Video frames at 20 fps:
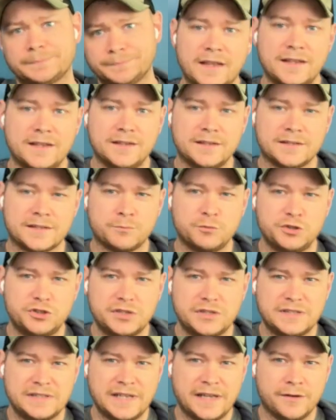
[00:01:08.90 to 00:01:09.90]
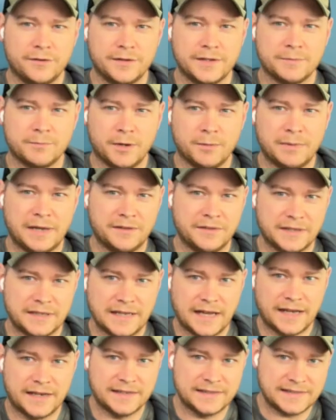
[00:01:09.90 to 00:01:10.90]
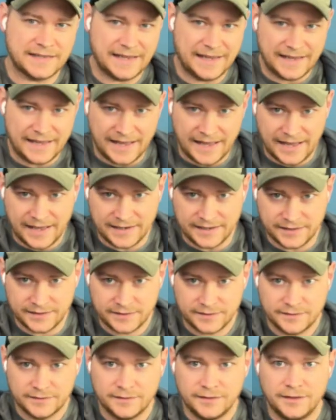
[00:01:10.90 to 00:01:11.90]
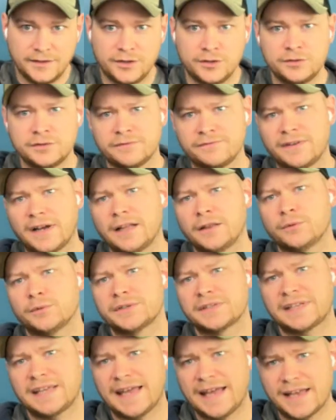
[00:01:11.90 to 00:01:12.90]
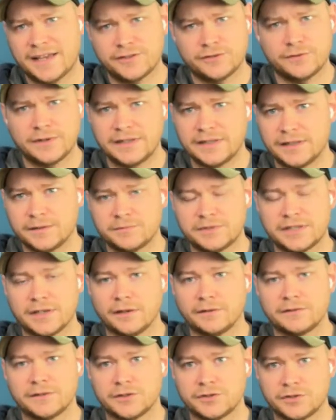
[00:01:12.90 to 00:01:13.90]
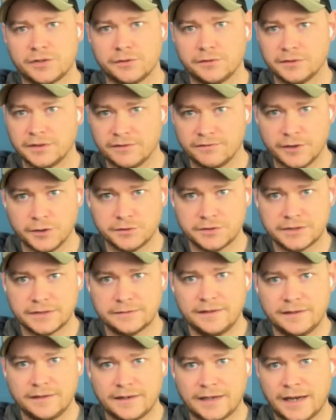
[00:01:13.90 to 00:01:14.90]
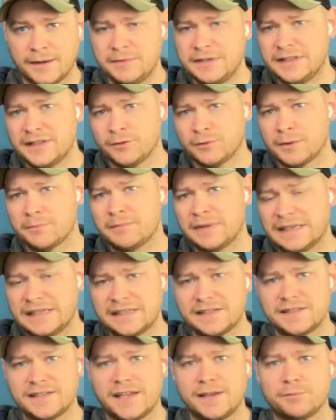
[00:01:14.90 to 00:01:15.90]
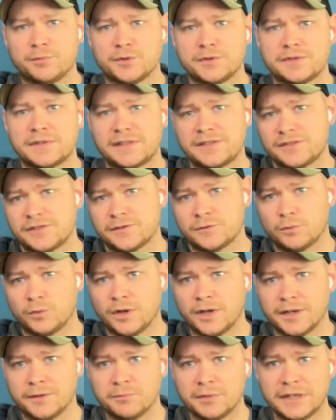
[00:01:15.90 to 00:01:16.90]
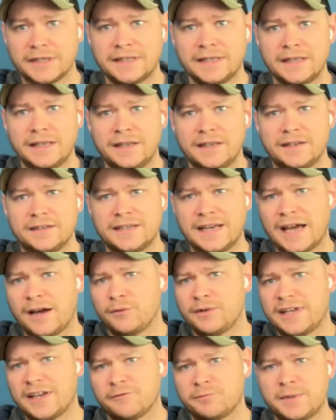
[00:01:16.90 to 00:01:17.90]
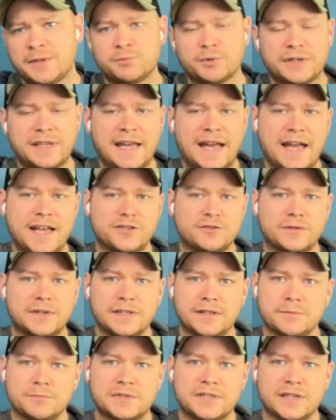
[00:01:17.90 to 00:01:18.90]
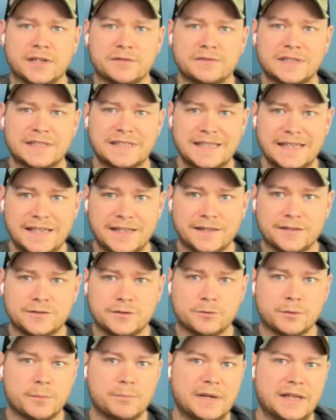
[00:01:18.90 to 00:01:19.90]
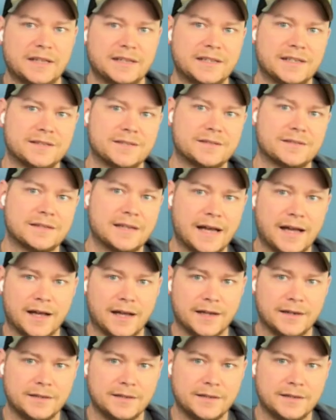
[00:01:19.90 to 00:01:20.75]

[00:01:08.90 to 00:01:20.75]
Someone should tell them about the goddess Attis, whose followers castrated themselves to show devotion. I mean, there were many examples, that's just one, but now we have people castrating themselves again to rebel against God